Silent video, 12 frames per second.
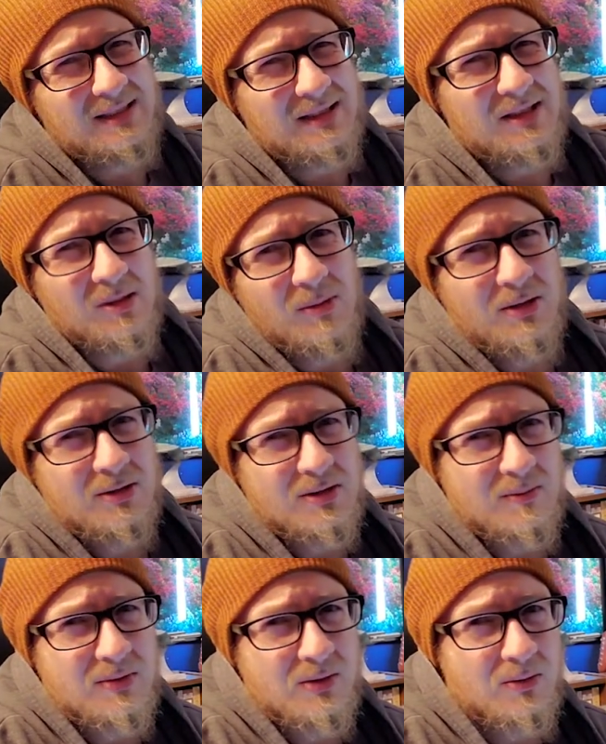come under
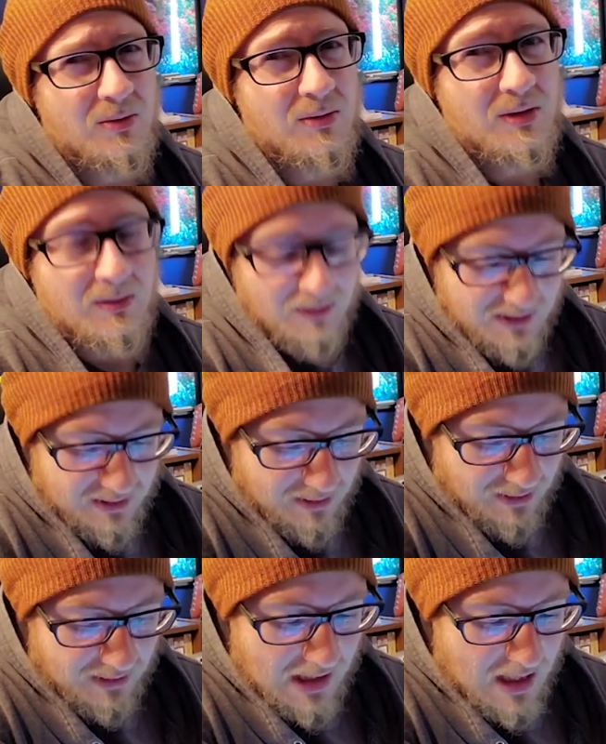some scrutiny
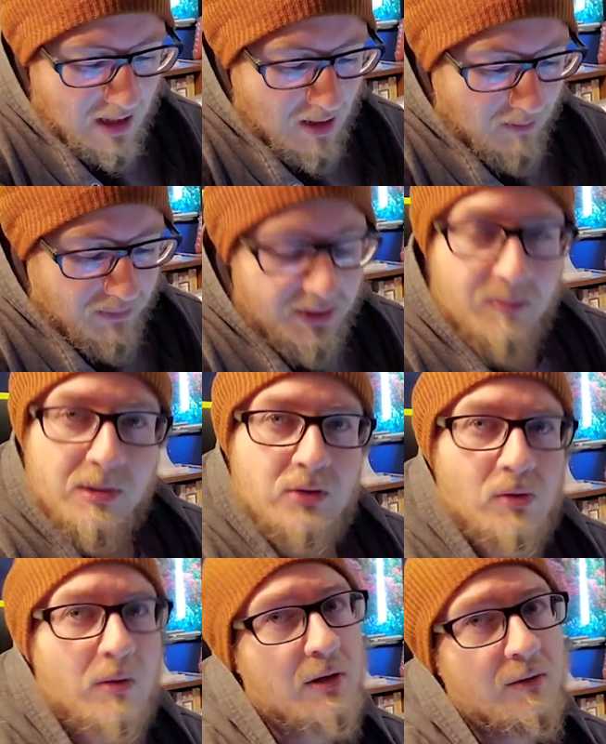recently, but the
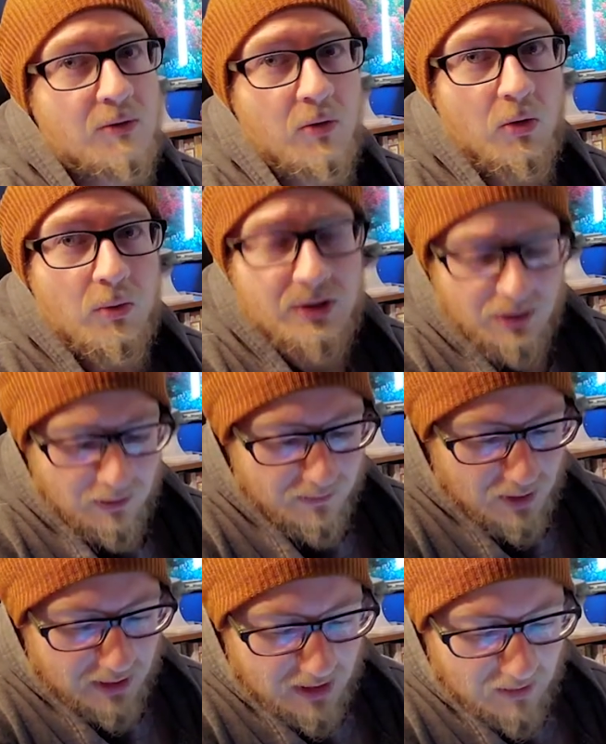majority of coal
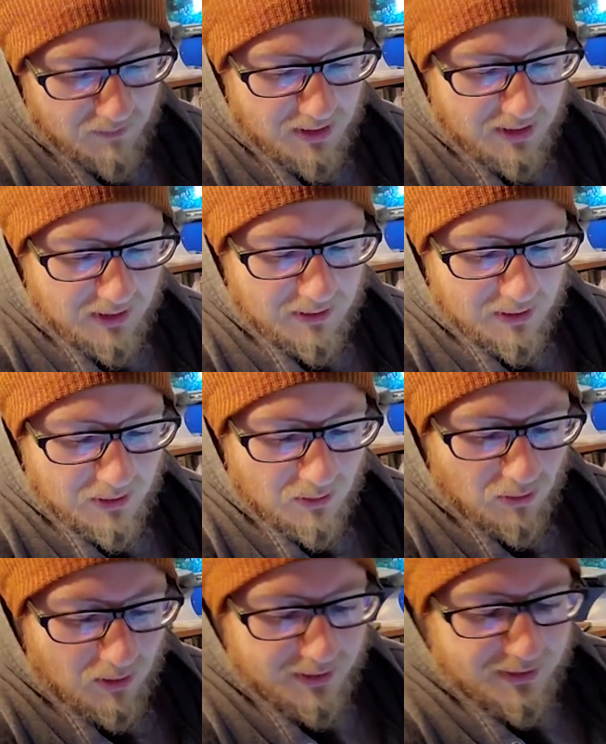reserves are going to be in the
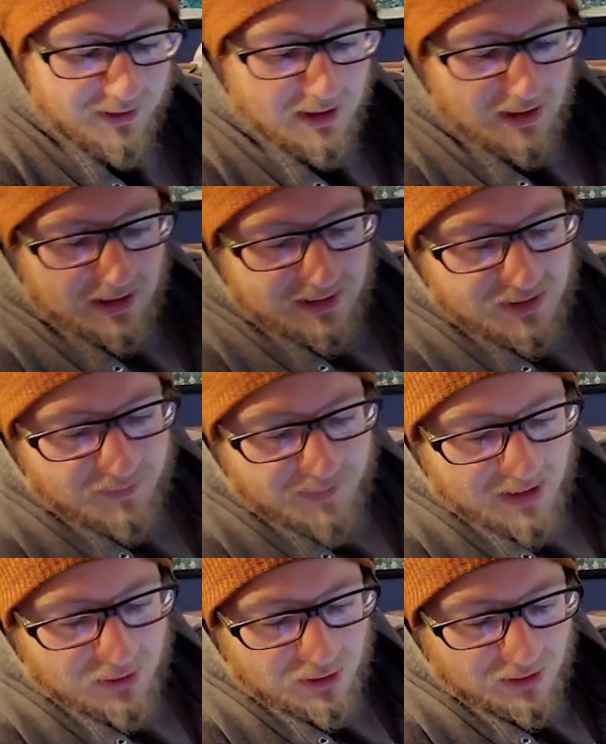north,
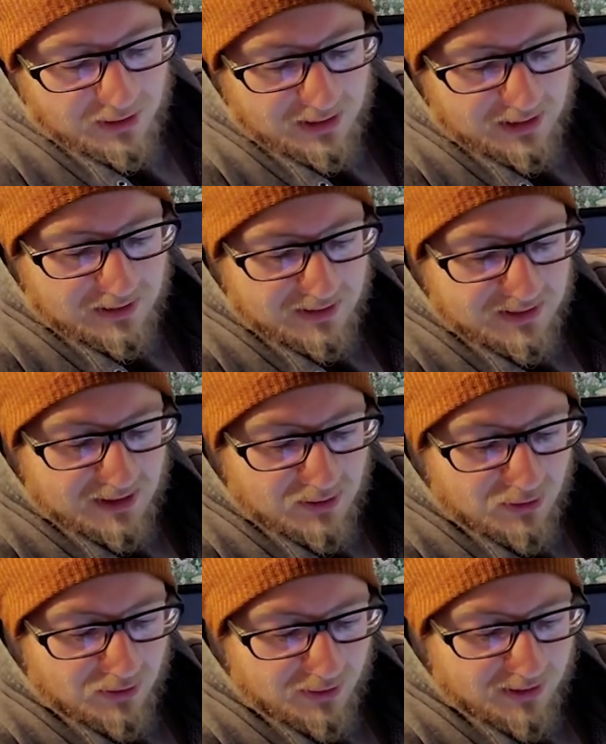especially in the
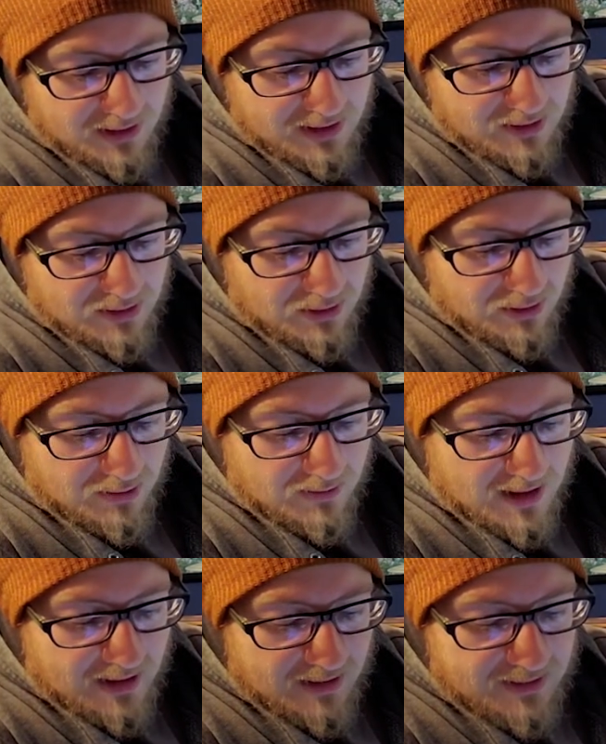central and eastern
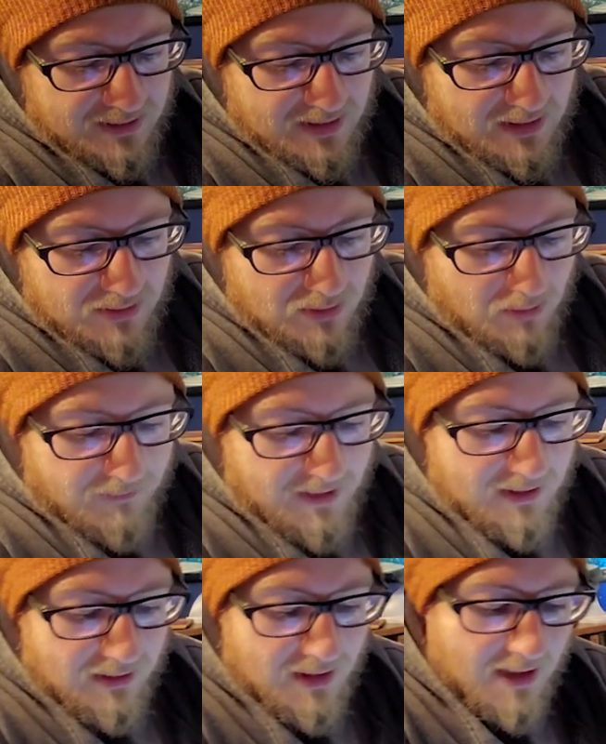United States. You'll
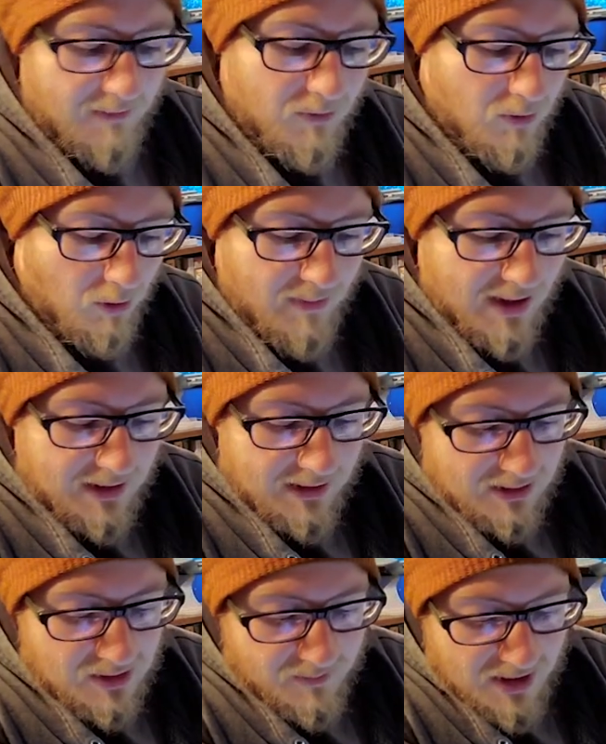find a lot of coal
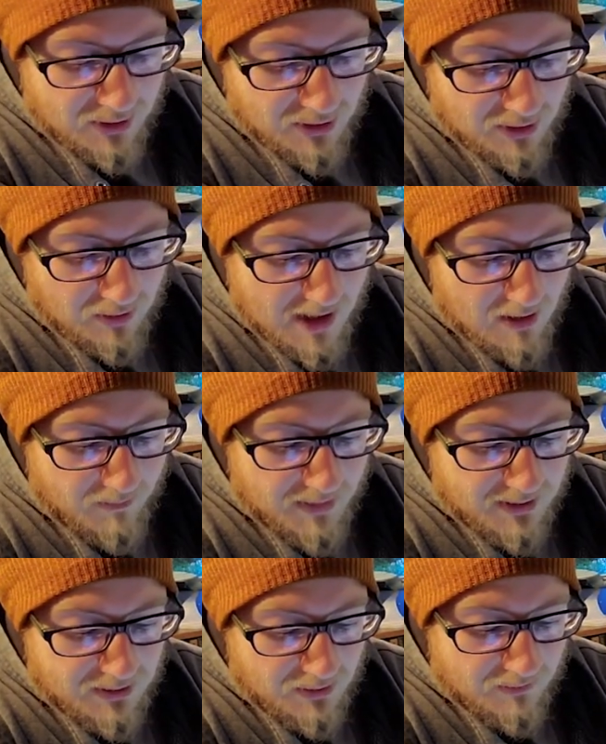mining, especially around
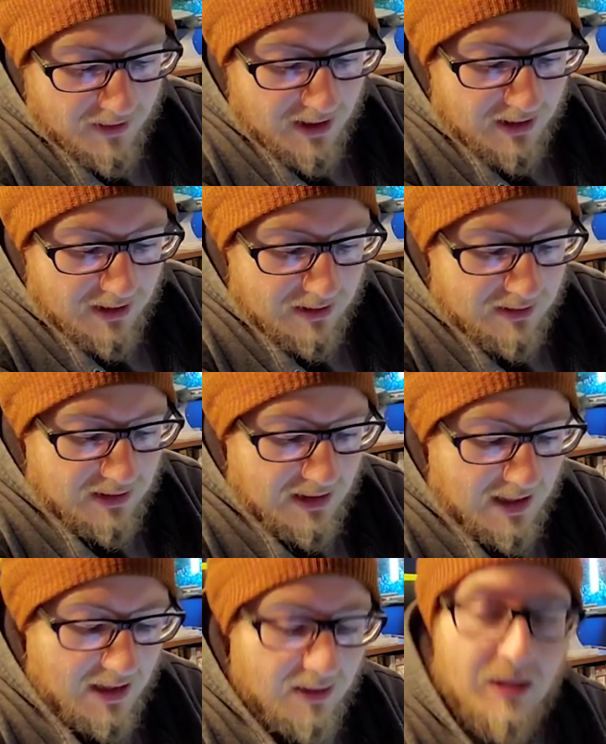Pennsylvania and
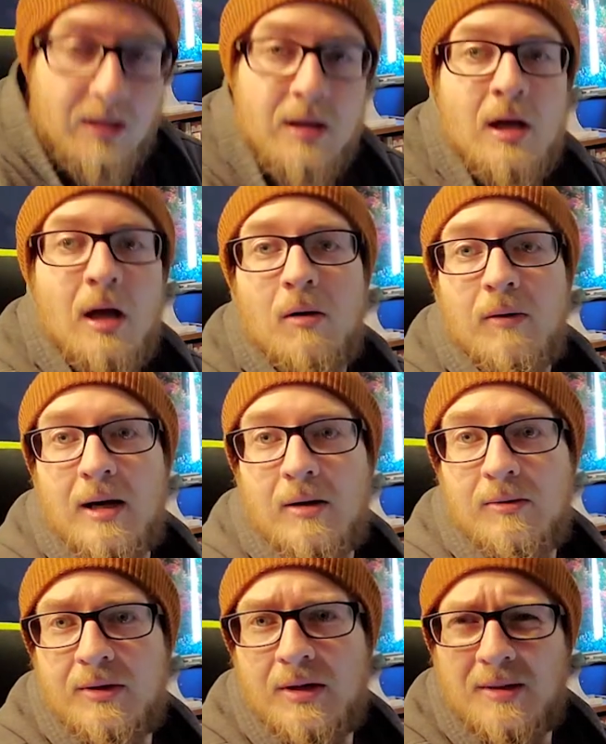Indiana,
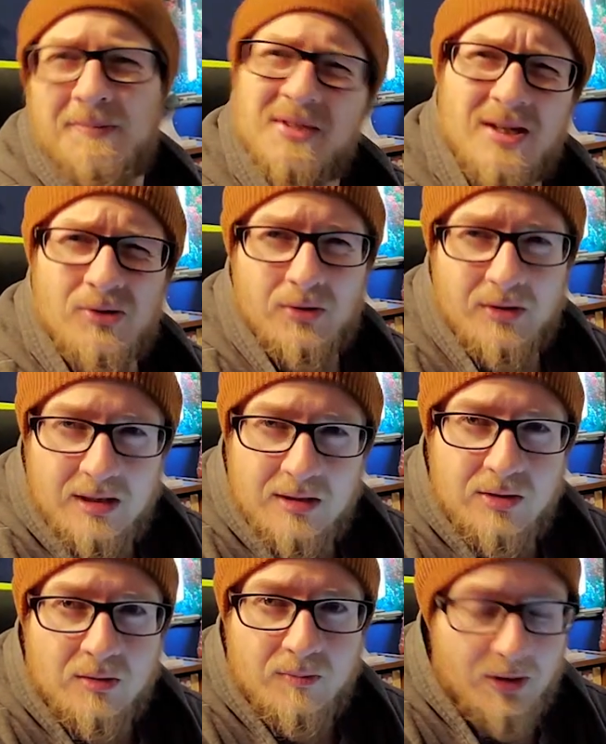around the central and
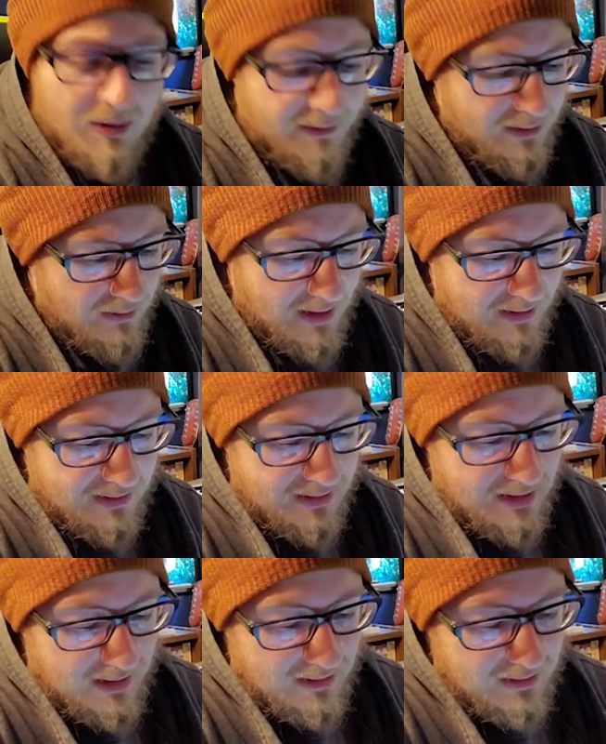eastern part of the United
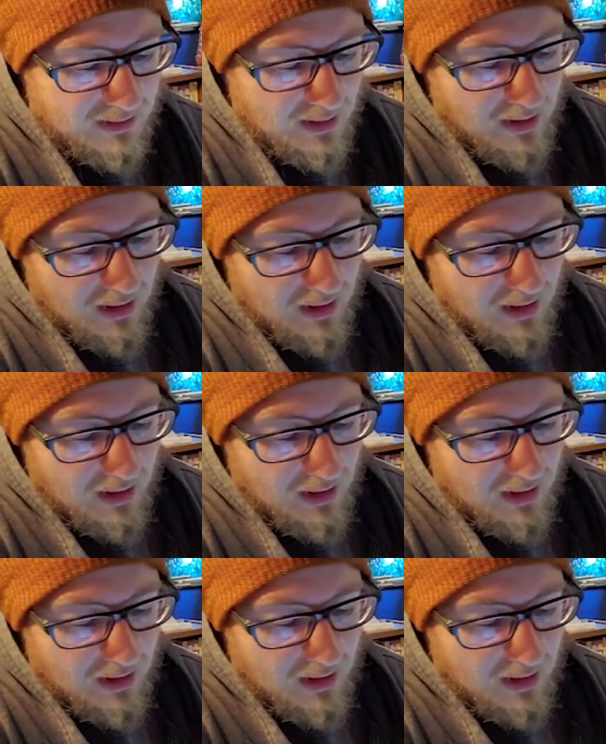States.